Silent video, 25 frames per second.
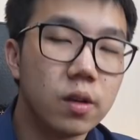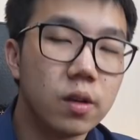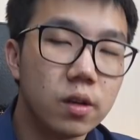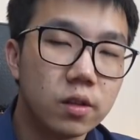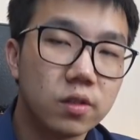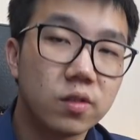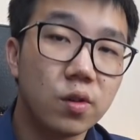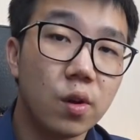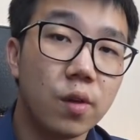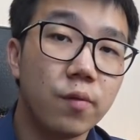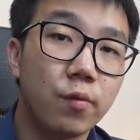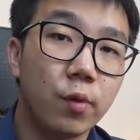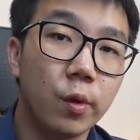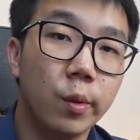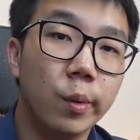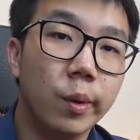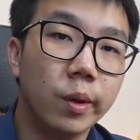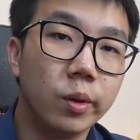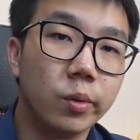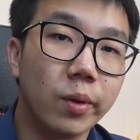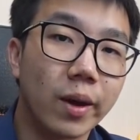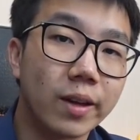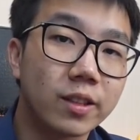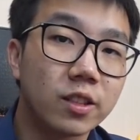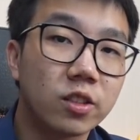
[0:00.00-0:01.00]
So if we were
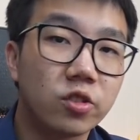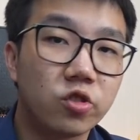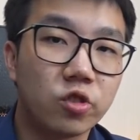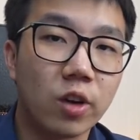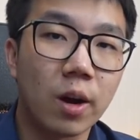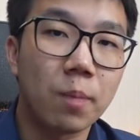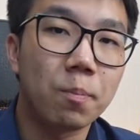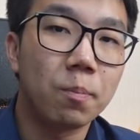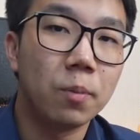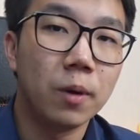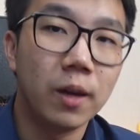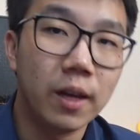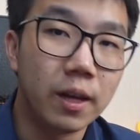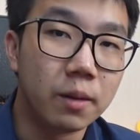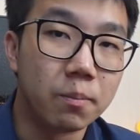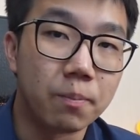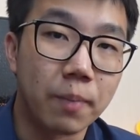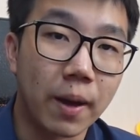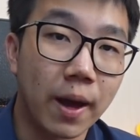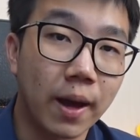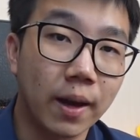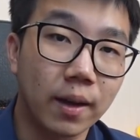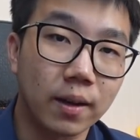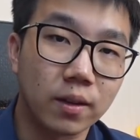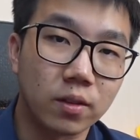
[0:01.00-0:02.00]
to extrapolate
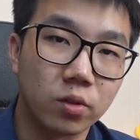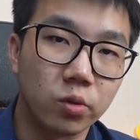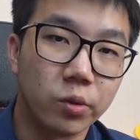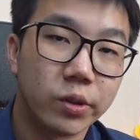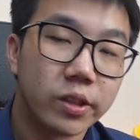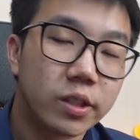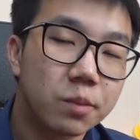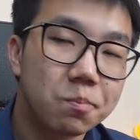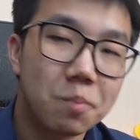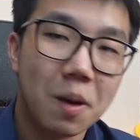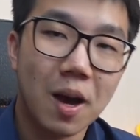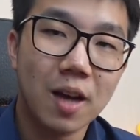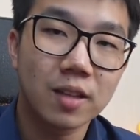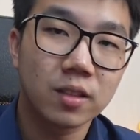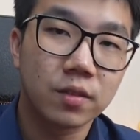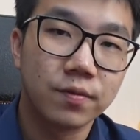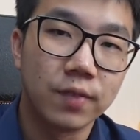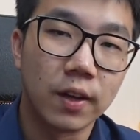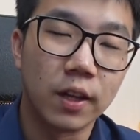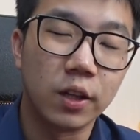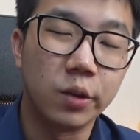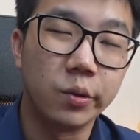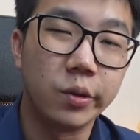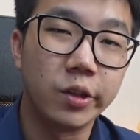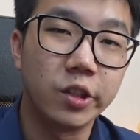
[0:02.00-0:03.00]
back to its past
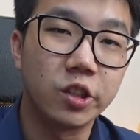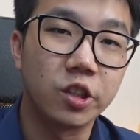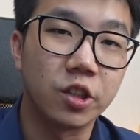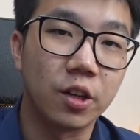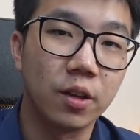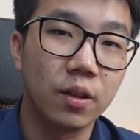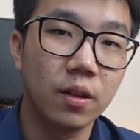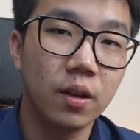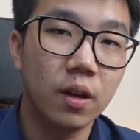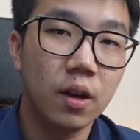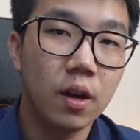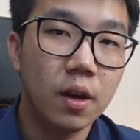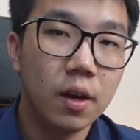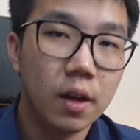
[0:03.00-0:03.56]
valuation,